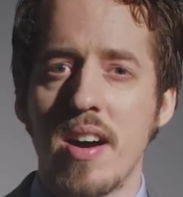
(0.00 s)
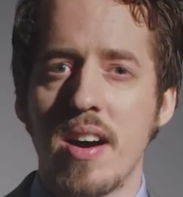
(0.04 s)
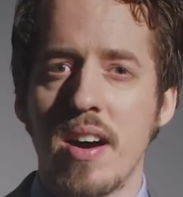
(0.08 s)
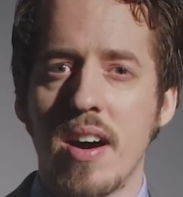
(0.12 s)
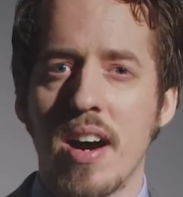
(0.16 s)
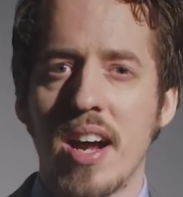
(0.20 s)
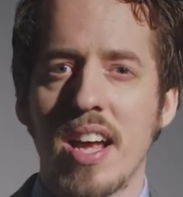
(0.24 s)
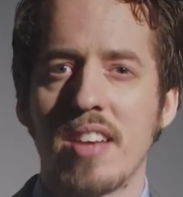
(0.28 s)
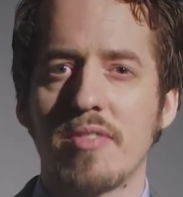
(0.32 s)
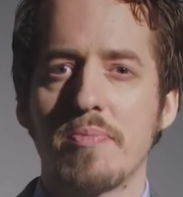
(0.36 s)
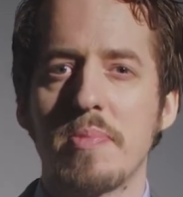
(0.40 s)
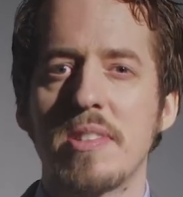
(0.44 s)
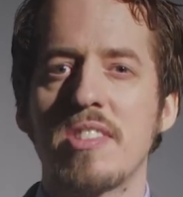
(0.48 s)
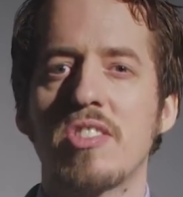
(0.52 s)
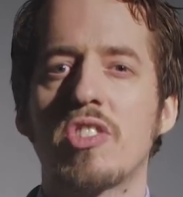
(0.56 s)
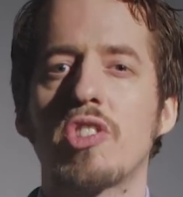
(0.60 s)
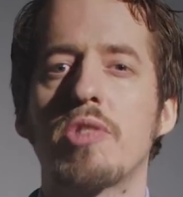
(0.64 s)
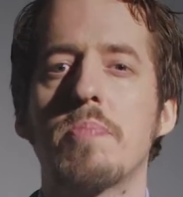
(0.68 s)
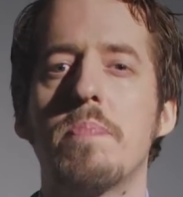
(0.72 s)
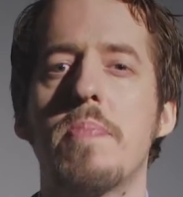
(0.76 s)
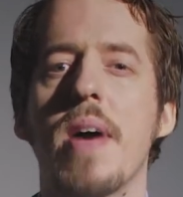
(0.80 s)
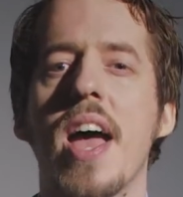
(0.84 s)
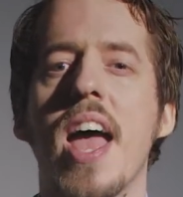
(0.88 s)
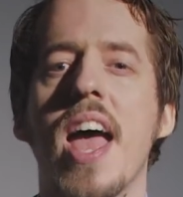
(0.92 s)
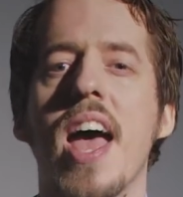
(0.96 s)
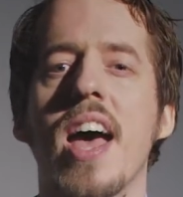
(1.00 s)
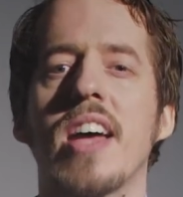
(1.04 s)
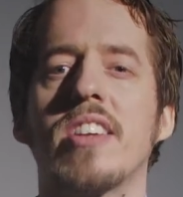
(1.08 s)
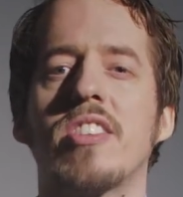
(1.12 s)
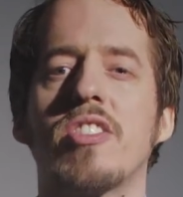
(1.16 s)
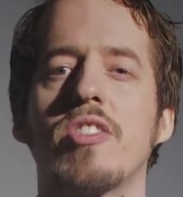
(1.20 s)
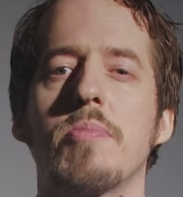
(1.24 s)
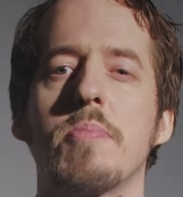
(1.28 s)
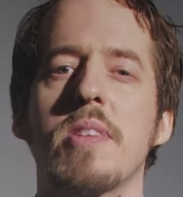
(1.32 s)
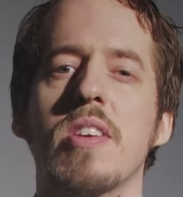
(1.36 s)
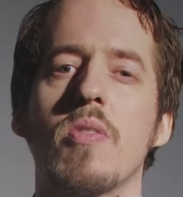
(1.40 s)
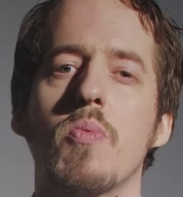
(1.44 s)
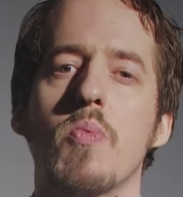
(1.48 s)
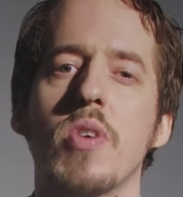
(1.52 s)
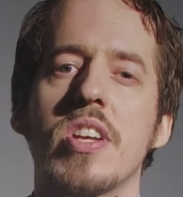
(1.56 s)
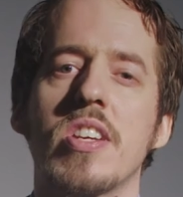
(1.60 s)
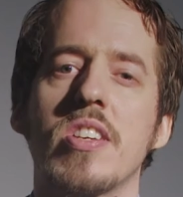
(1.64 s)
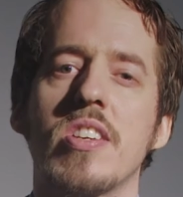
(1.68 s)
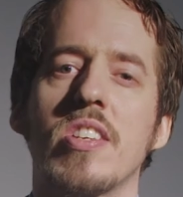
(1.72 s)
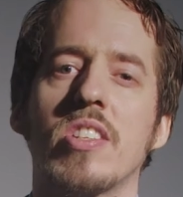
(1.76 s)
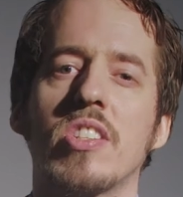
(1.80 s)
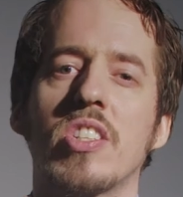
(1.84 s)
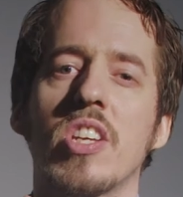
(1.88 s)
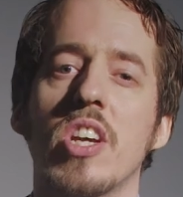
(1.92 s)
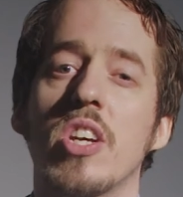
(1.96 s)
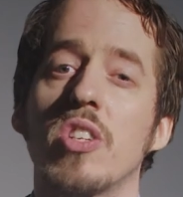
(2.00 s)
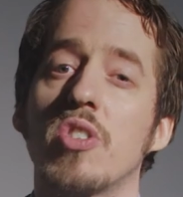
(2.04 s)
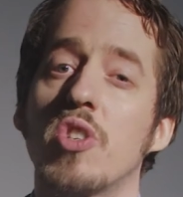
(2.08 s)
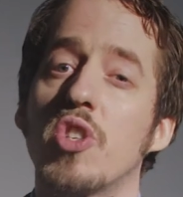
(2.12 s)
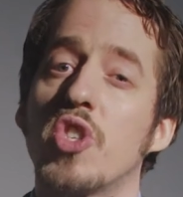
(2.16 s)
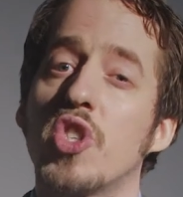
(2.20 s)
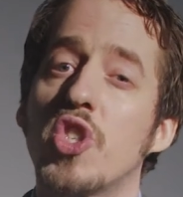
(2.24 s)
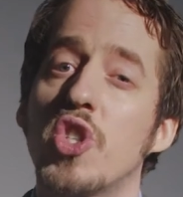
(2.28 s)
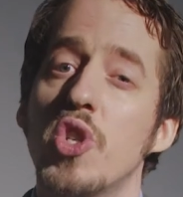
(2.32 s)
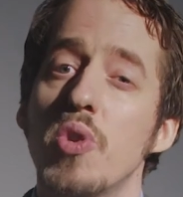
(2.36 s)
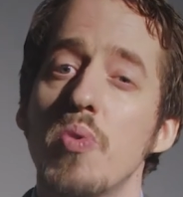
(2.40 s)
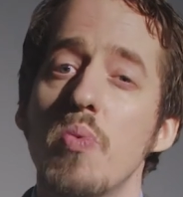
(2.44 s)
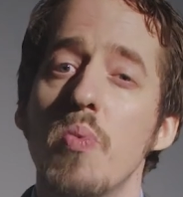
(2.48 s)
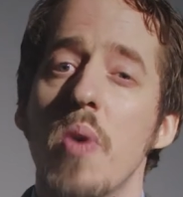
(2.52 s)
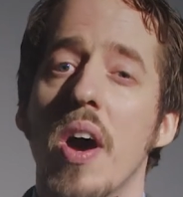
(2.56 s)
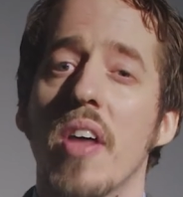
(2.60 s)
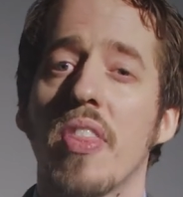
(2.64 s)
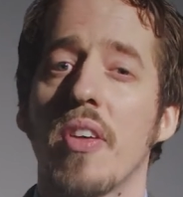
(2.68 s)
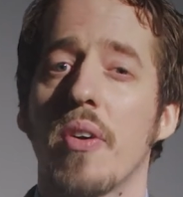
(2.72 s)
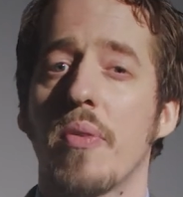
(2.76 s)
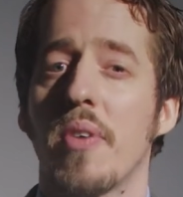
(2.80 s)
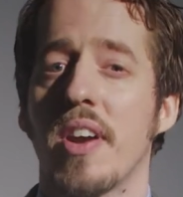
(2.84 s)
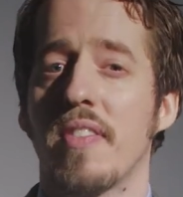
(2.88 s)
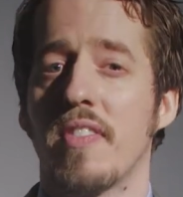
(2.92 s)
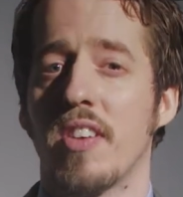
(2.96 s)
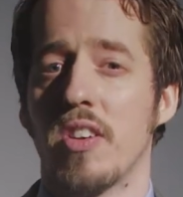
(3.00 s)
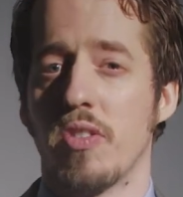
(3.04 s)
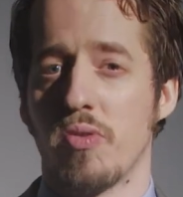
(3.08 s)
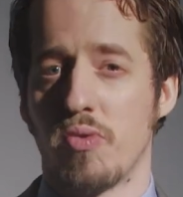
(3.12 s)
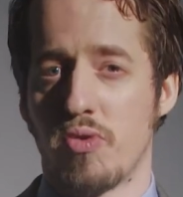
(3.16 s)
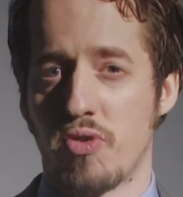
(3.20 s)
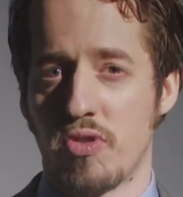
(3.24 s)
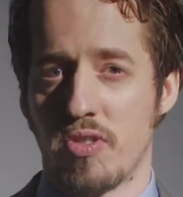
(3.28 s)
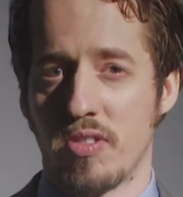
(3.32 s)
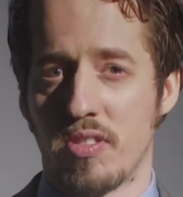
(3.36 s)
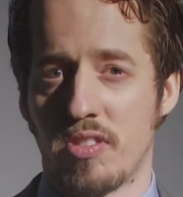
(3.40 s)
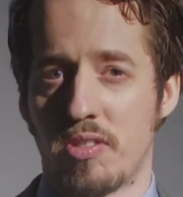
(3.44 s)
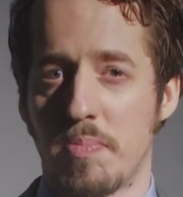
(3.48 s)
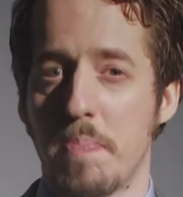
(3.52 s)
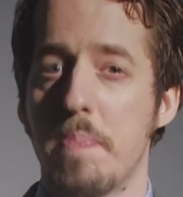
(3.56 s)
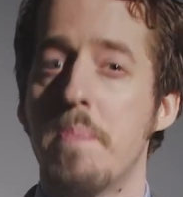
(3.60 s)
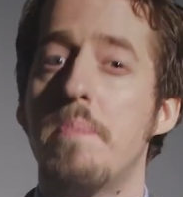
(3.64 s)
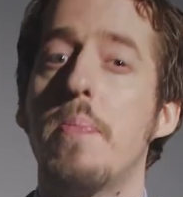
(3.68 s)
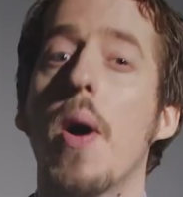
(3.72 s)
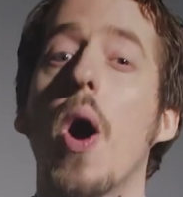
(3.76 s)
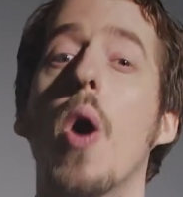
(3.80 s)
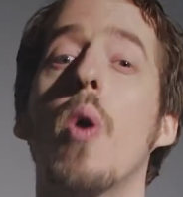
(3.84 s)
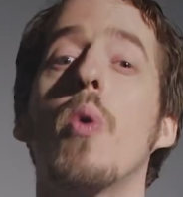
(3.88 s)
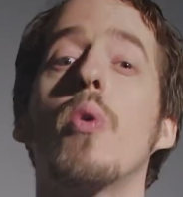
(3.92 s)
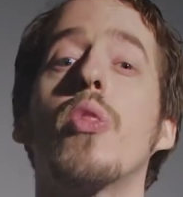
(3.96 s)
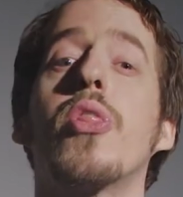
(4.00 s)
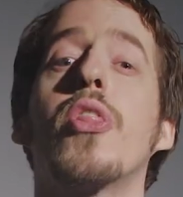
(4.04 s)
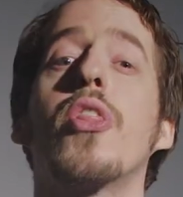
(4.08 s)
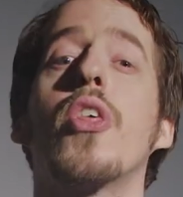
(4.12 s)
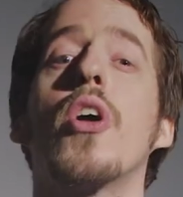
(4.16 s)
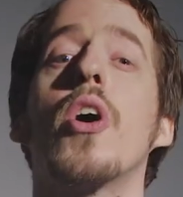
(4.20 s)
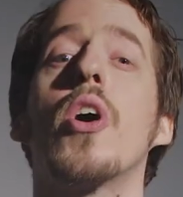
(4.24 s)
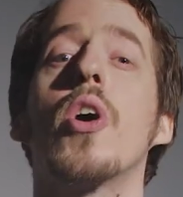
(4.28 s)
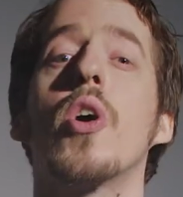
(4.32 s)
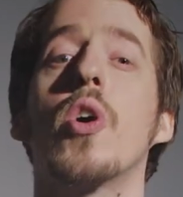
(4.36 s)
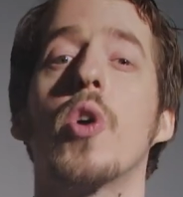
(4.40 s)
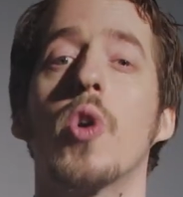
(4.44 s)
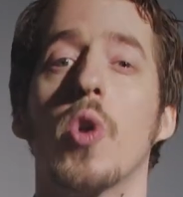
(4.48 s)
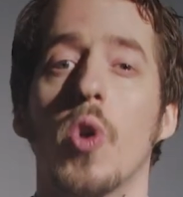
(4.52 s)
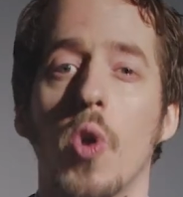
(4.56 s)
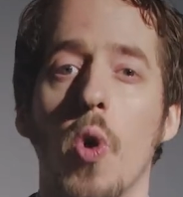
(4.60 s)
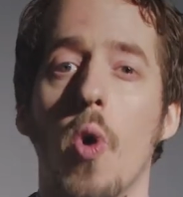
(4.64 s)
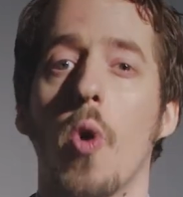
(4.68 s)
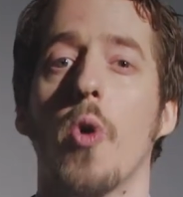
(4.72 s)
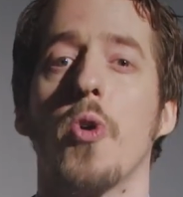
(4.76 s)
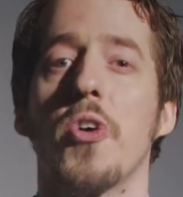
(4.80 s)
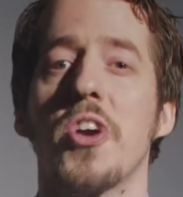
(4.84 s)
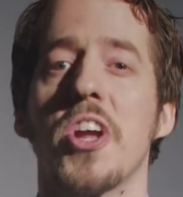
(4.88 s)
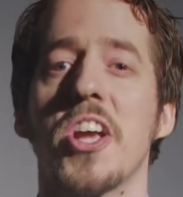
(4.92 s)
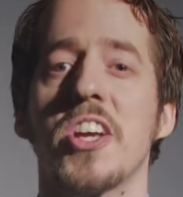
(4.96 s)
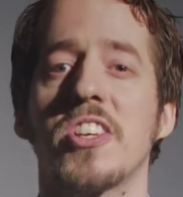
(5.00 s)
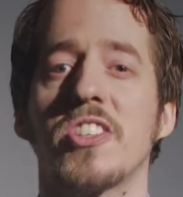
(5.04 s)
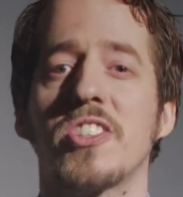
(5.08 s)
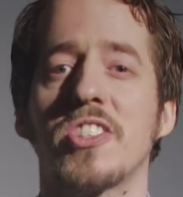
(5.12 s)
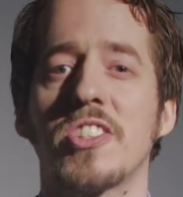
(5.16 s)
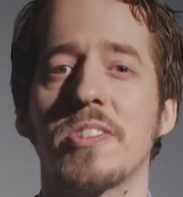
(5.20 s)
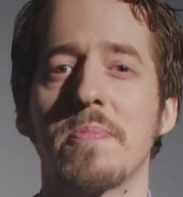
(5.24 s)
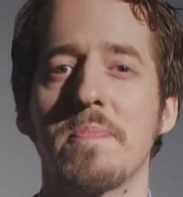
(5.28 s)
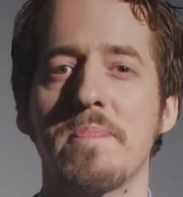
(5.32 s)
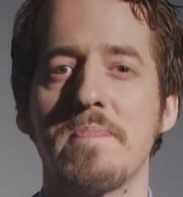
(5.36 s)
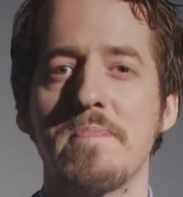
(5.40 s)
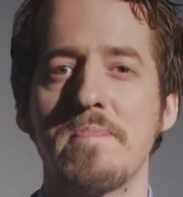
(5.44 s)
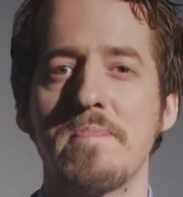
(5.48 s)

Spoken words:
I have been spared to be a witness to two other revolutions, both glorious.